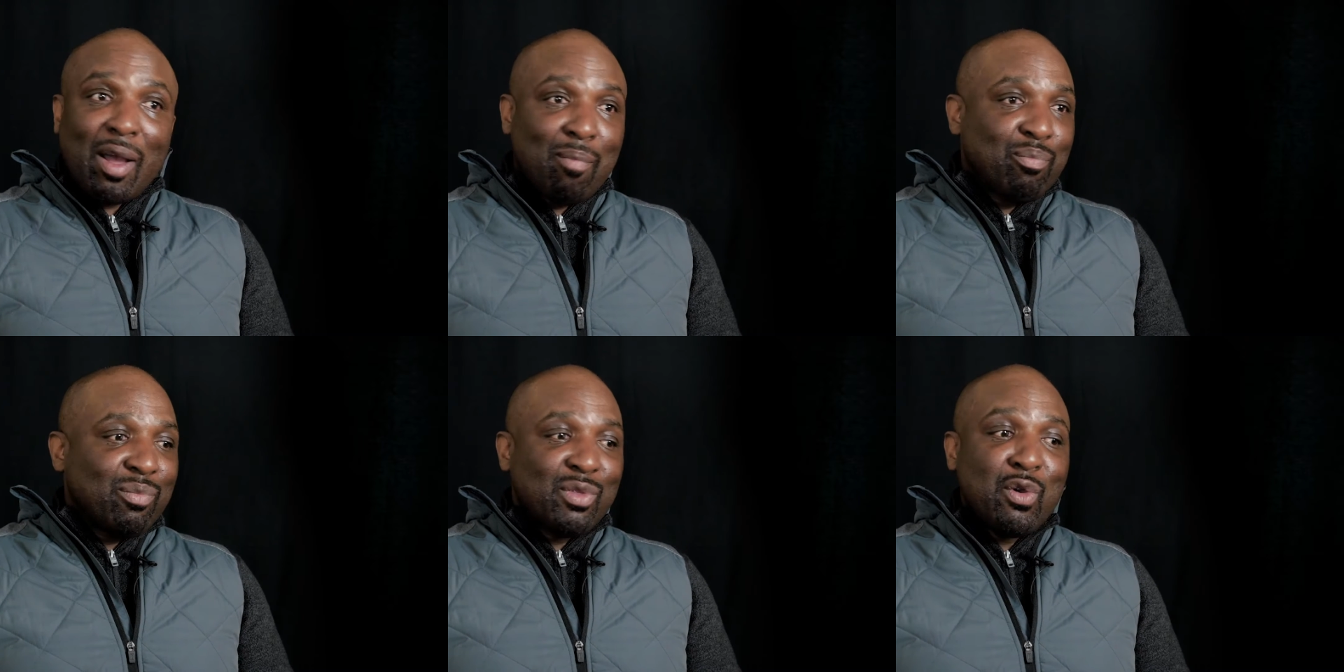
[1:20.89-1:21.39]

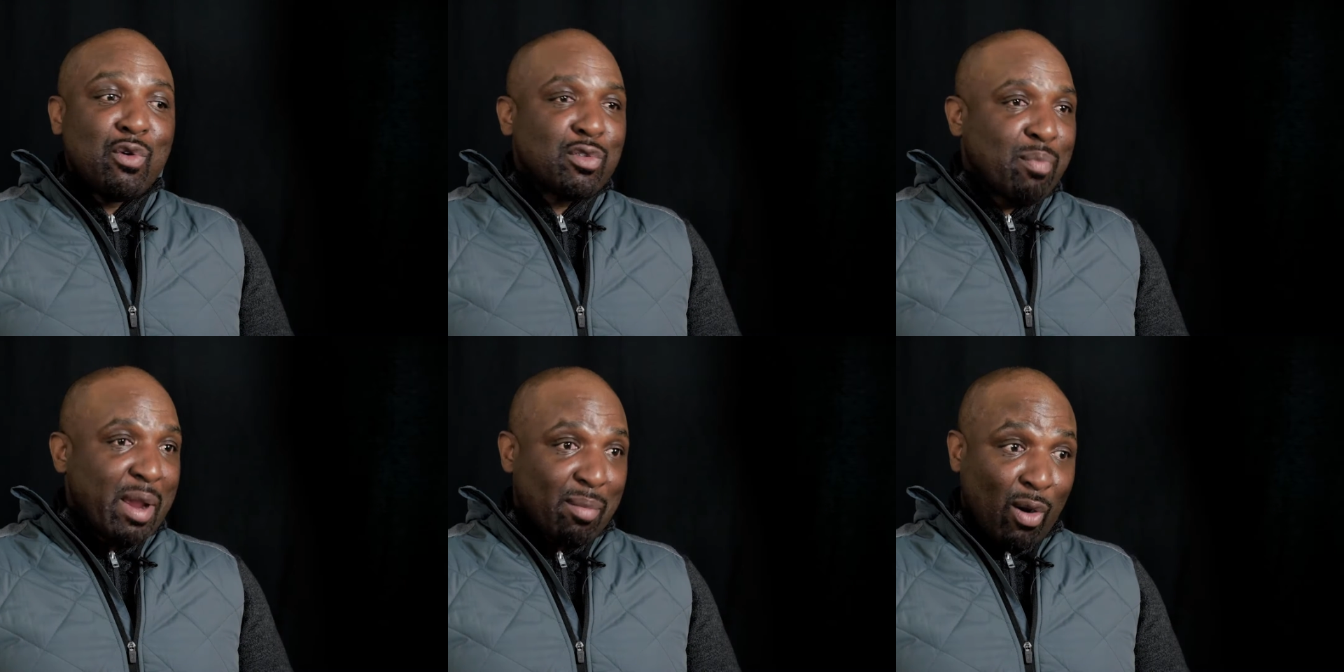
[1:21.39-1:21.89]
up
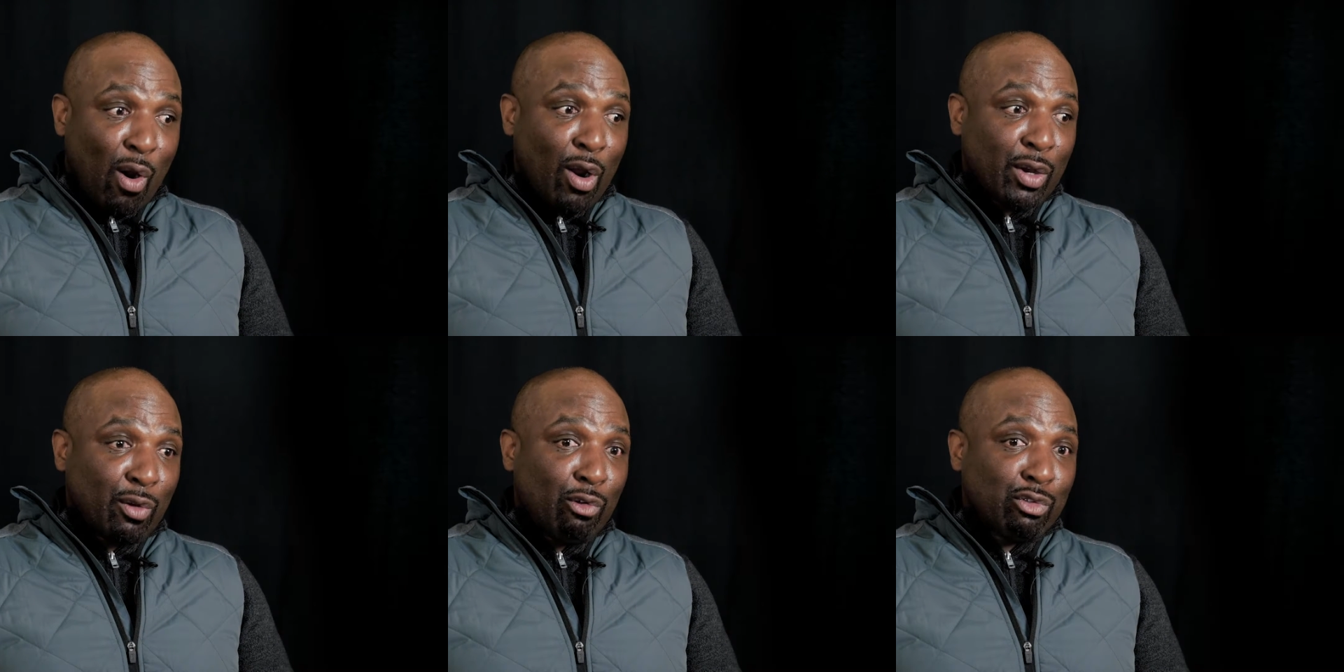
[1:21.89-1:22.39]
newspaper
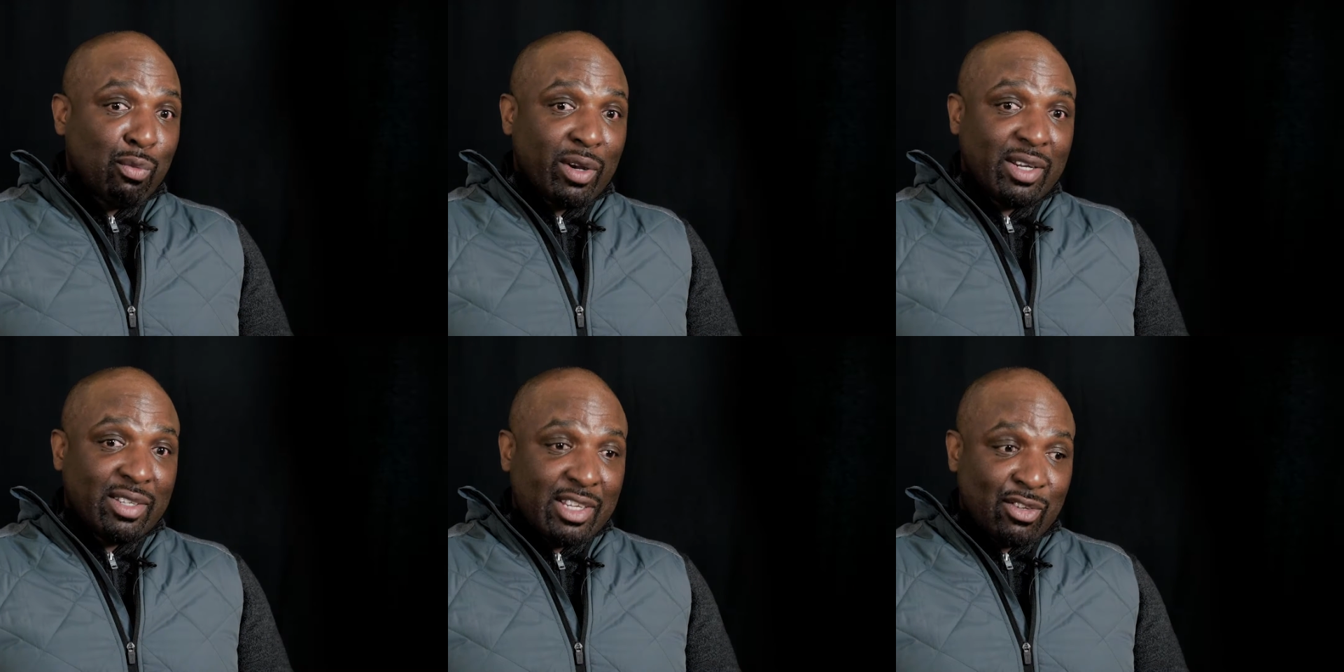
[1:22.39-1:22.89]
articles where
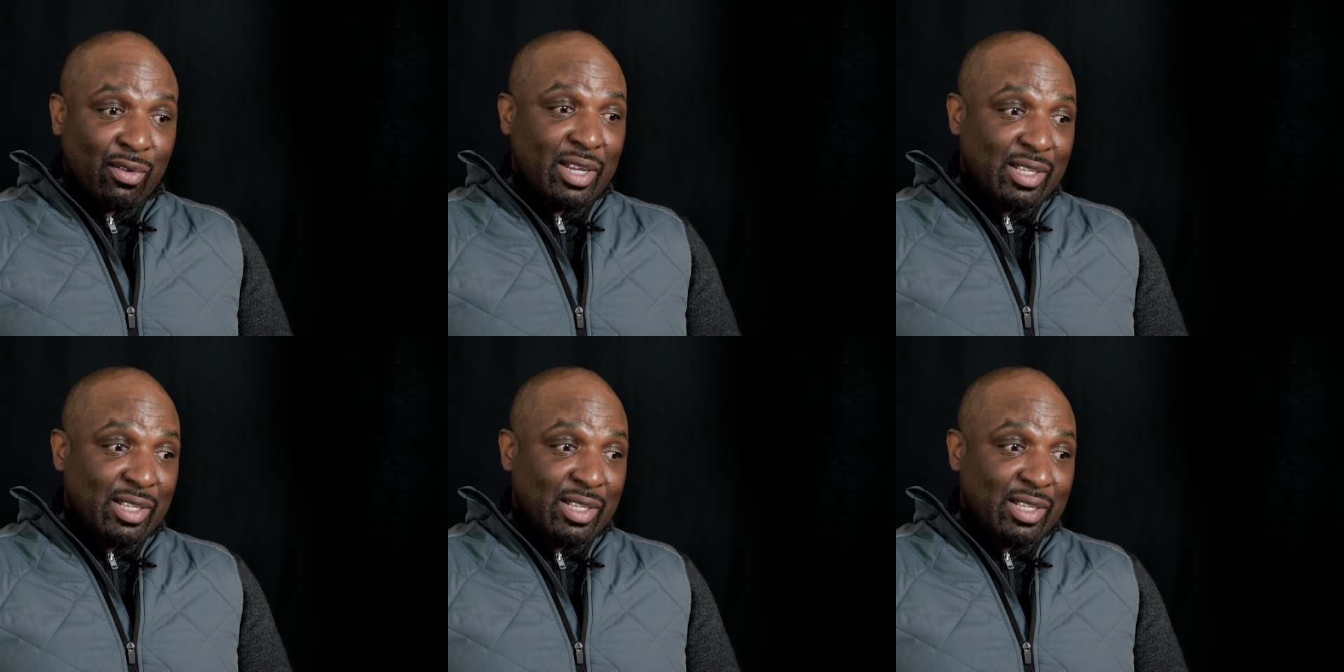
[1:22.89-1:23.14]
the district